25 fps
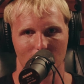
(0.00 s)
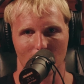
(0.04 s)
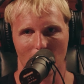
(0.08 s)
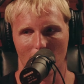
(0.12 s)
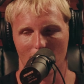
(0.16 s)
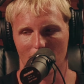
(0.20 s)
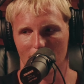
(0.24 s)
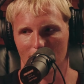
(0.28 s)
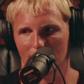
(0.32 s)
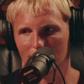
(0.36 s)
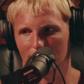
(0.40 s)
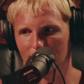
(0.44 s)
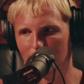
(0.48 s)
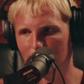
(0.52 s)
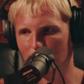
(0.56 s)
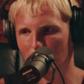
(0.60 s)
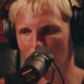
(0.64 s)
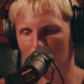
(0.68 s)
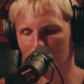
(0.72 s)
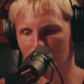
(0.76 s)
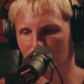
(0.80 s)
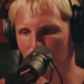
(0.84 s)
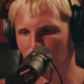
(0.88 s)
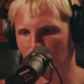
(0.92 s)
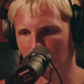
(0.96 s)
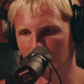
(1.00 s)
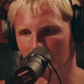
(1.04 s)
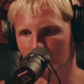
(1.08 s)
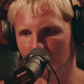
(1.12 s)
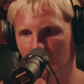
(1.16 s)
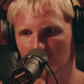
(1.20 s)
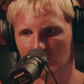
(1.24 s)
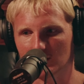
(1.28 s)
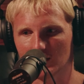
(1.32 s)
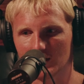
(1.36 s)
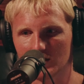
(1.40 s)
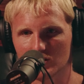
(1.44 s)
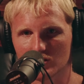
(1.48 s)
They're building
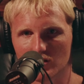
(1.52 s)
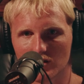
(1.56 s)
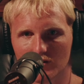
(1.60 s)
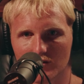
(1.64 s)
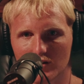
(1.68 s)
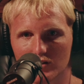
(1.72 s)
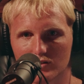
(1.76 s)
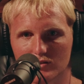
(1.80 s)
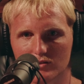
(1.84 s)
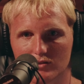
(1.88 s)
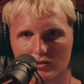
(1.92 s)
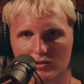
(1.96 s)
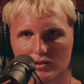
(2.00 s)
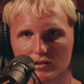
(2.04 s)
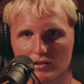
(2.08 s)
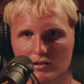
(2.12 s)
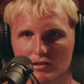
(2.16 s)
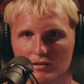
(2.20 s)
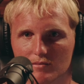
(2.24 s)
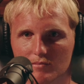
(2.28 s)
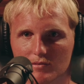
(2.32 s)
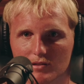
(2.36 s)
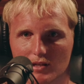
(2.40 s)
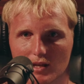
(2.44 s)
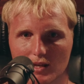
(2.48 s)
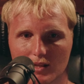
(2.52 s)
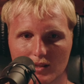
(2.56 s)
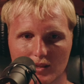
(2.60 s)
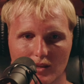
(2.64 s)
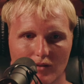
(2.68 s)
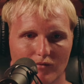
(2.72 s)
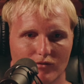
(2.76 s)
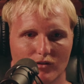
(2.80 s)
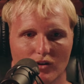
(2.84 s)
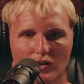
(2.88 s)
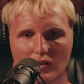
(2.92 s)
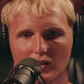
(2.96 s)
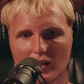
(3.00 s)
different lead generation systems, and
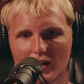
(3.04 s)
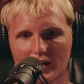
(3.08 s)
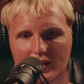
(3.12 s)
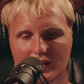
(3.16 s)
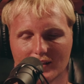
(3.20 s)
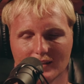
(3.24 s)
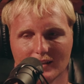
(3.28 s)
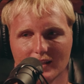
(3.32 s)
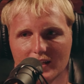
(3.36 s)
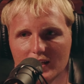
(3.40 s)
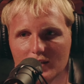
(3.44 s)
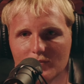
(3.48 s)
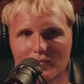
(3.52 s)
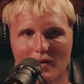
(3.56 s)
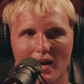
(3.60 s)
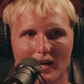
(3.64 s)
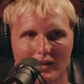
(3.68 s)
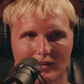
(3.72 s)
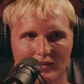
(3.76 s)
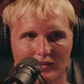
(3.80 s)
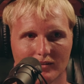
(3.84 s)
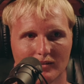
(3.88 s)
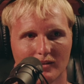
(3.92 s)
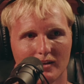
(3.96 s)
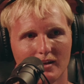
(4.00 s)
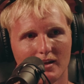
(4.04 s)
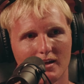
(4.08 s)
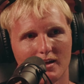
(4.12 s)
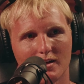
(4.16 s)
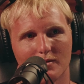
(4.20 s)
they've got like a lead magnet,